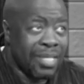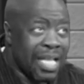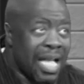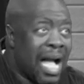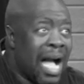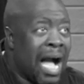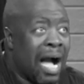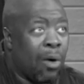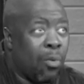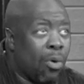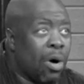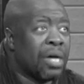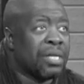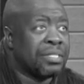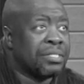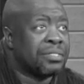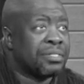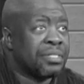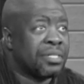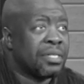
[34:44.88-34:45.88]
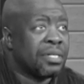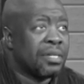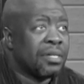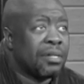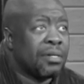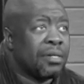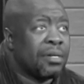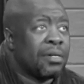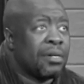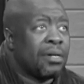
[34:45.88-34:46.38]
I wasn't.
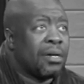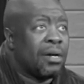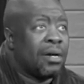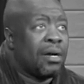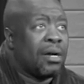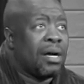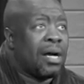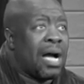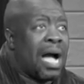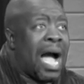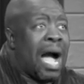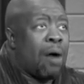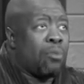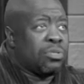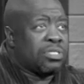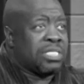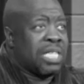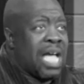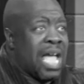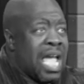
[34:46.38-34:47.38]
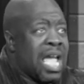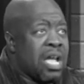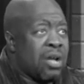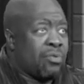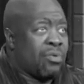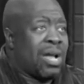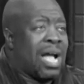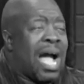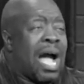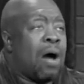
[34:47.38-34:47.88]
I was
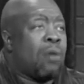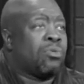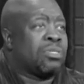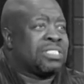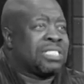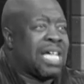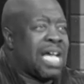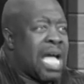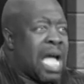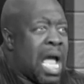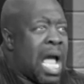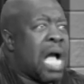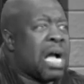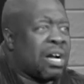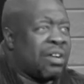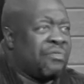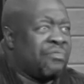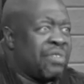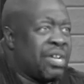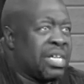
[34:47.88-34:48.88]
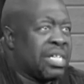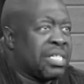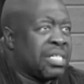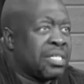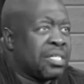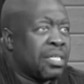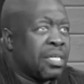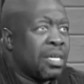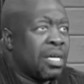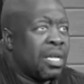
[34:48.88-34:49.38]
angry. I was aggravated.
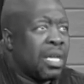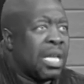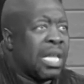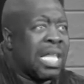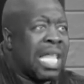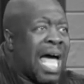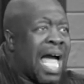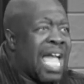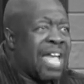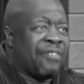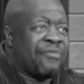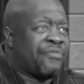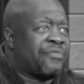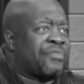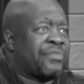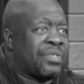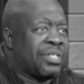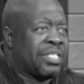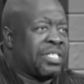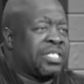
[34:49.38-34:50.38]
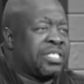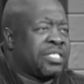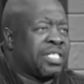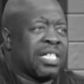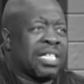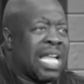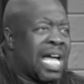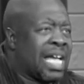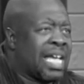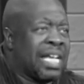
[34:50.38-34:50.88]
Life
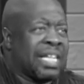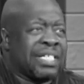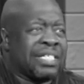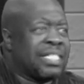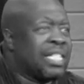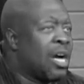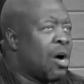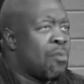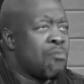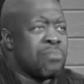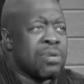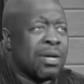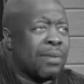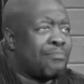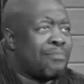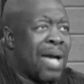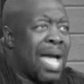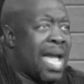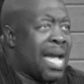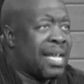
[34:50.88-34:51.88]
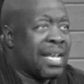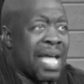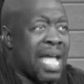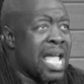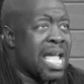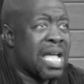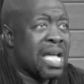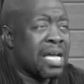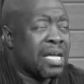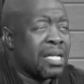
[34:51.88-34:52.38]
looked like it dealt me a bad
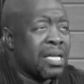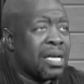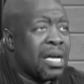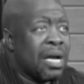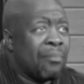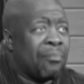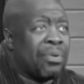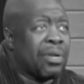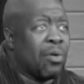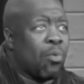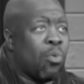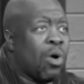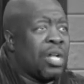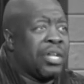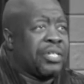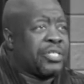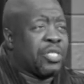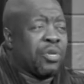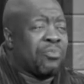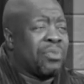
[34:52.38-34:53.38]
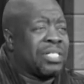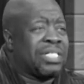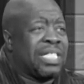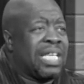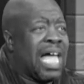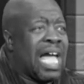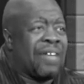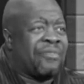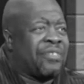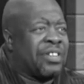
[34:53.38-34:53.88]
hand. But it wasn't so much
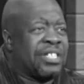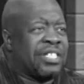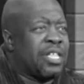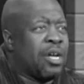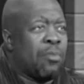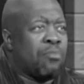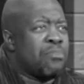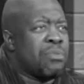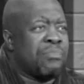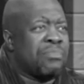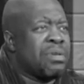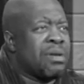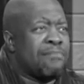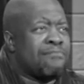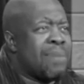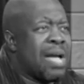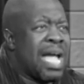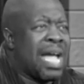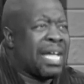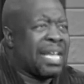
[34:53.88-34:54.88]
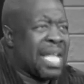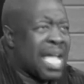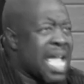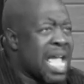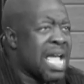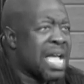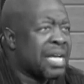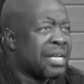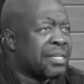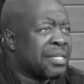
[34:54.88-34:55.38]
life had dealt me a bad
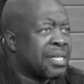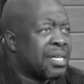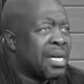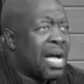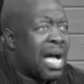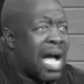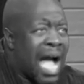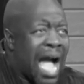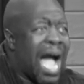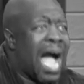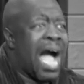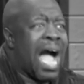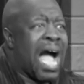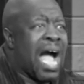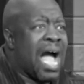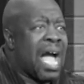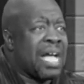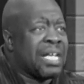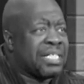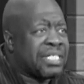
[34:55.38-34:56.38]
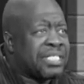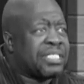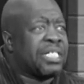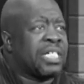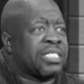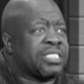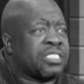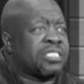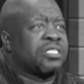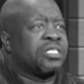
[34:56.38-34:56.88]
hand I
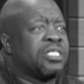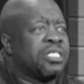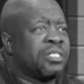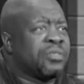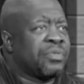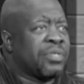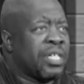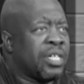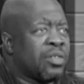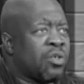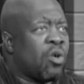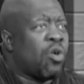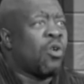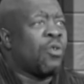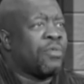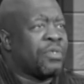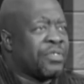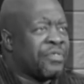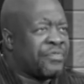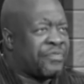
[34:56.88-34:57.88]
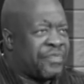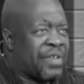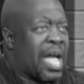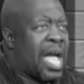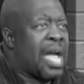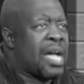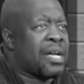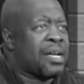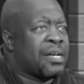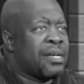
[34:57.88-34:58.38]
just couldn't get over the
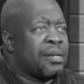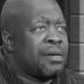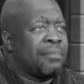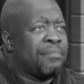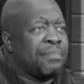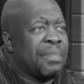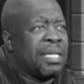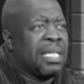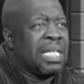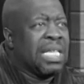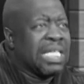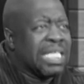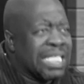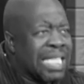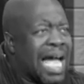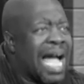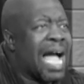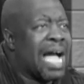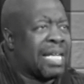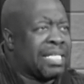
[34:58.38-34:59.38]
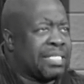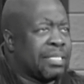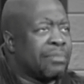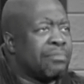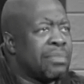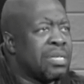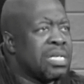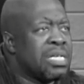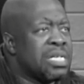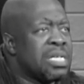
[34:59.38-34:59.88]
fact that he lied to
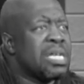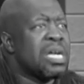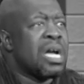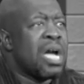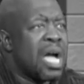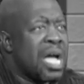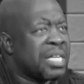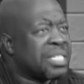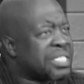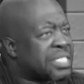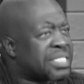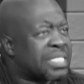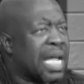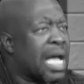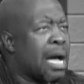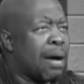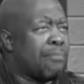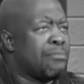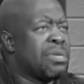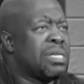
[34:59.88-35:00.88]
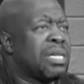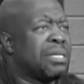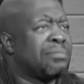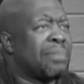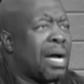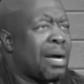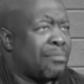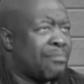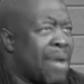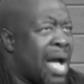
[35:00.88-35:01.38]
me and stabbed me in
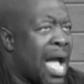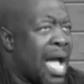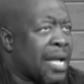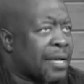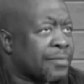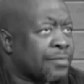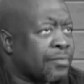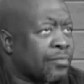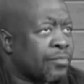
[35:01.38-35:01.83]
my back.